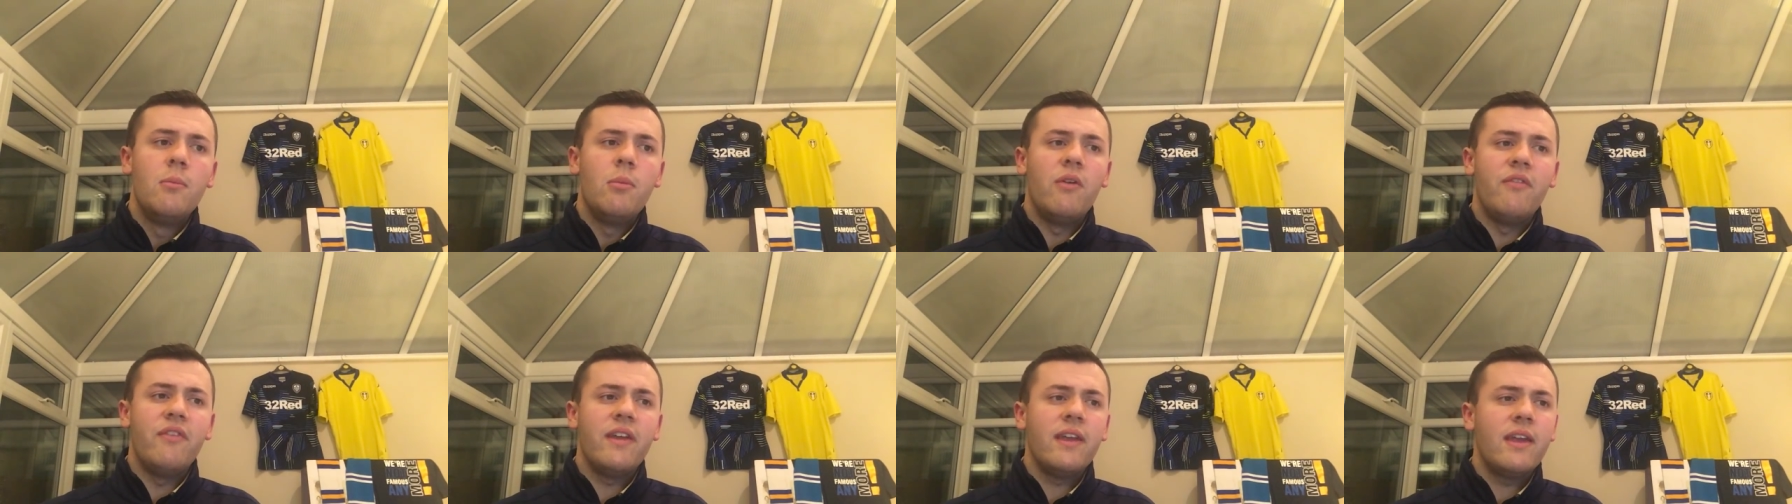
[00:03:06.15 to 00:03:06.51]

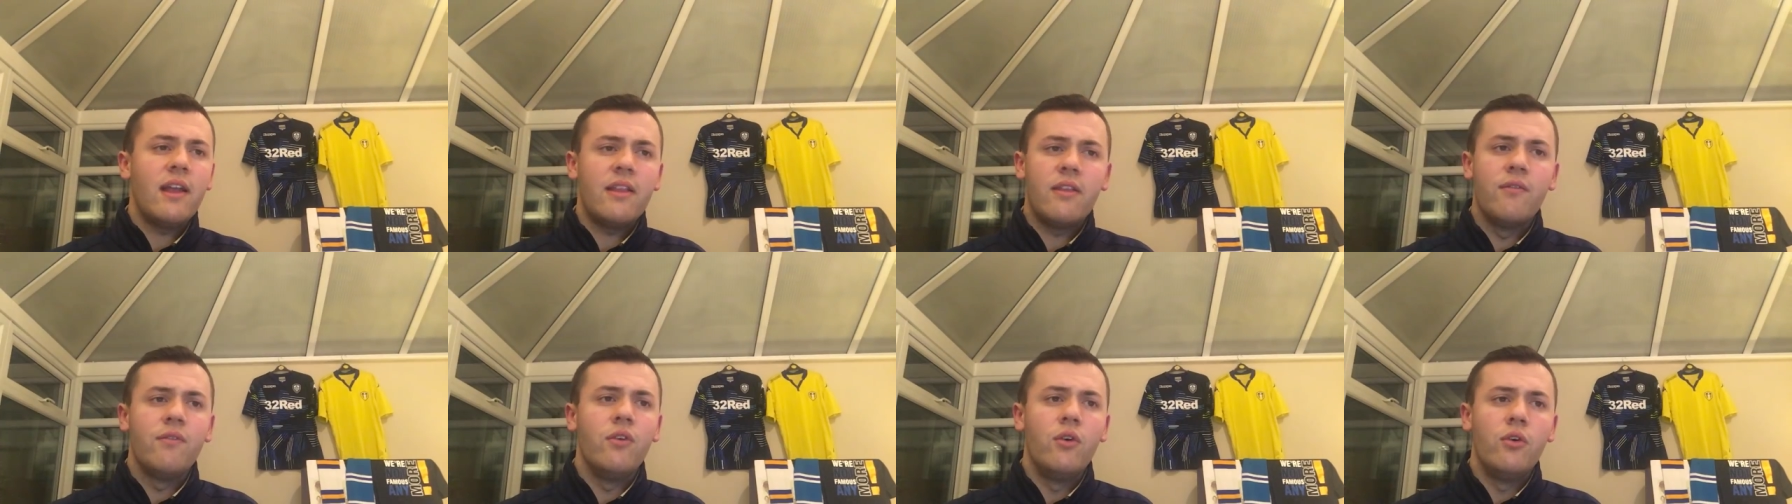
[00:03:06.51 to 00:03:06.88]
but I think
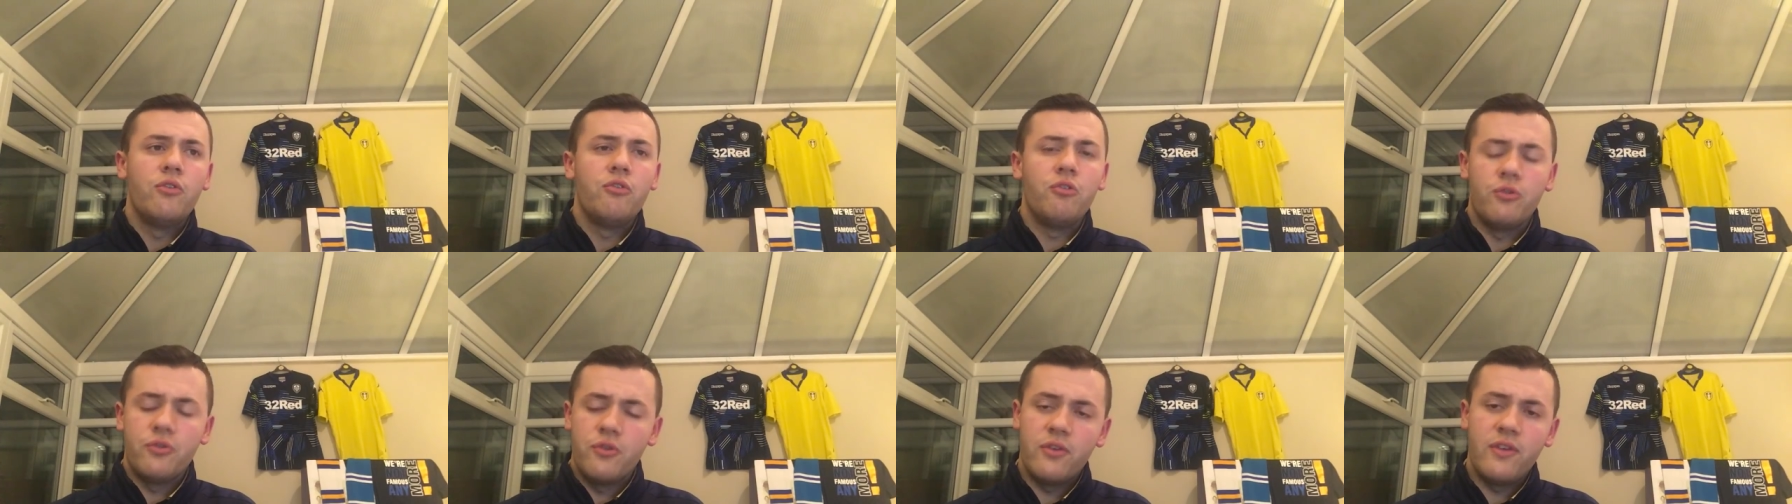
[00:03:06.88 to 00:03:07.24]
Adam
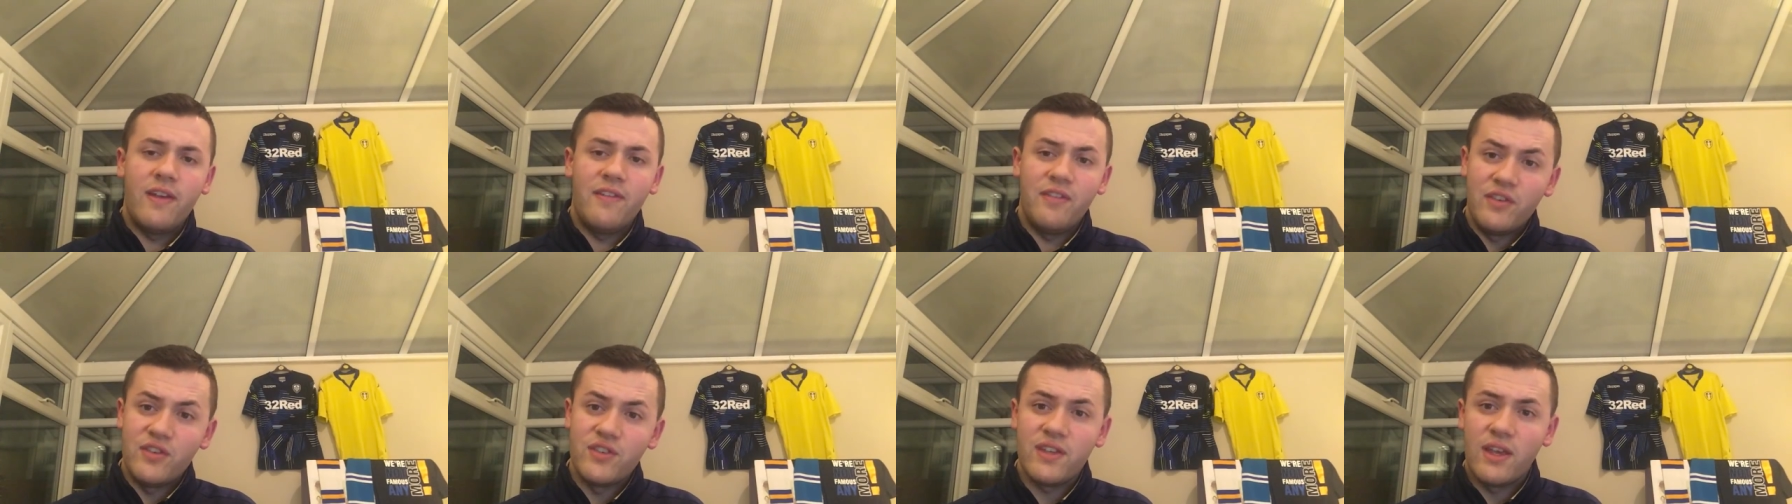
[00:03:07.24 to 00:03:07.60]
Forshaw does
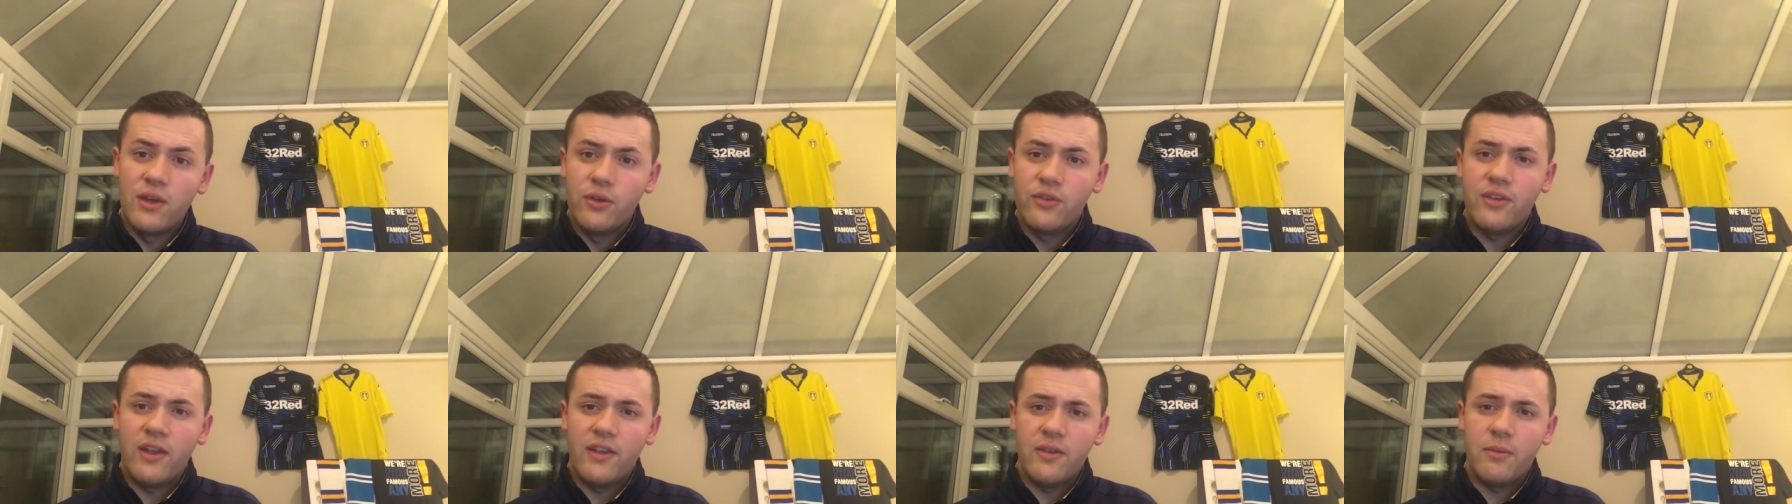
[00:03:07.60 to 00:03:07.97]
have the
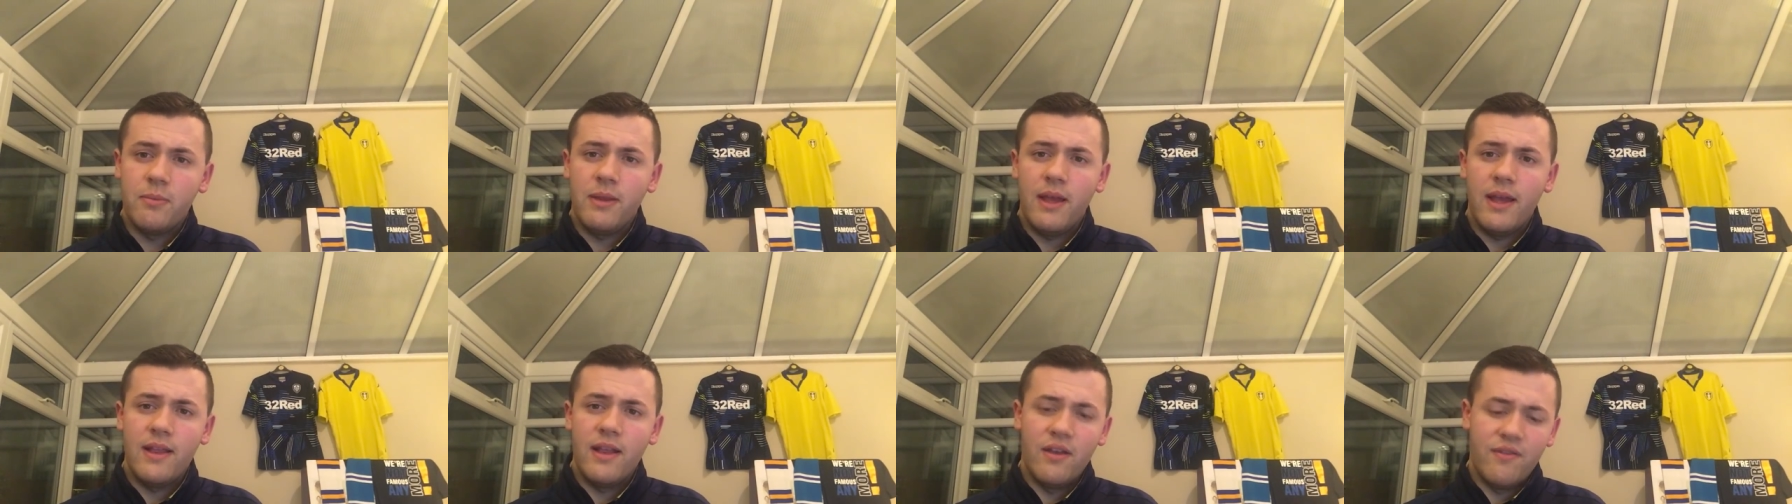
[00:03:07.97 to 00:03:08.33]
skill set to
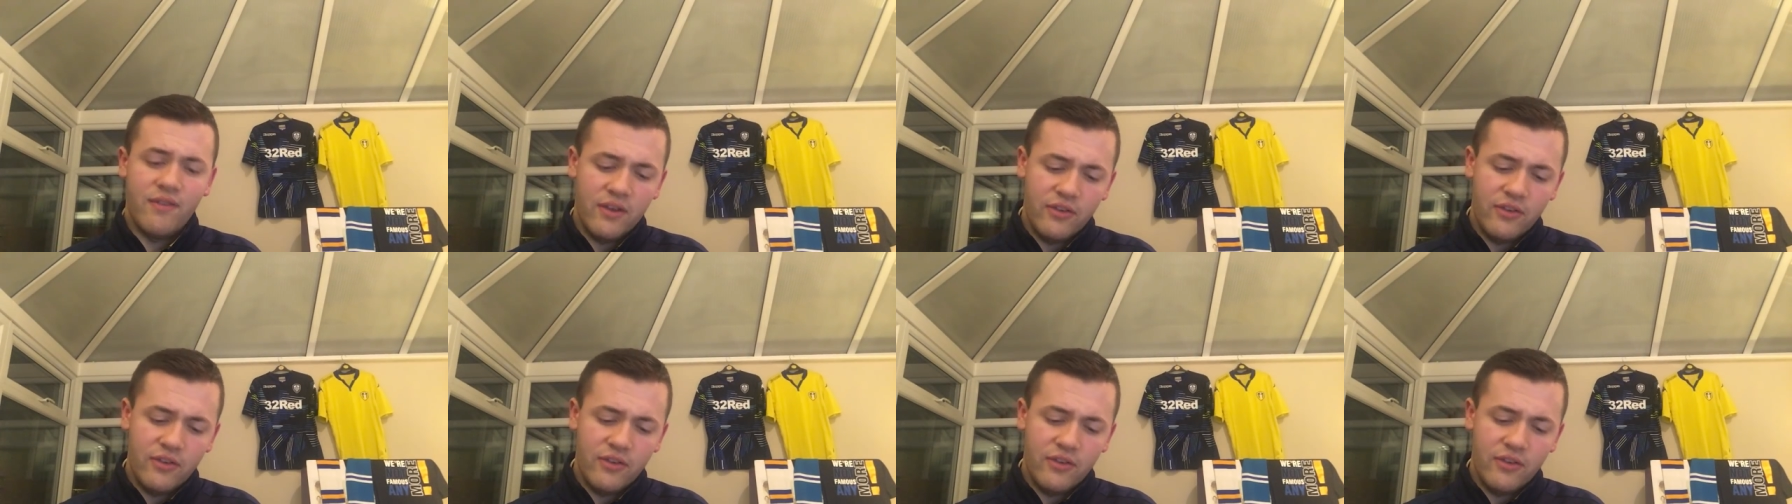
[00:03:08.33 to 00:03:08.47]
play there.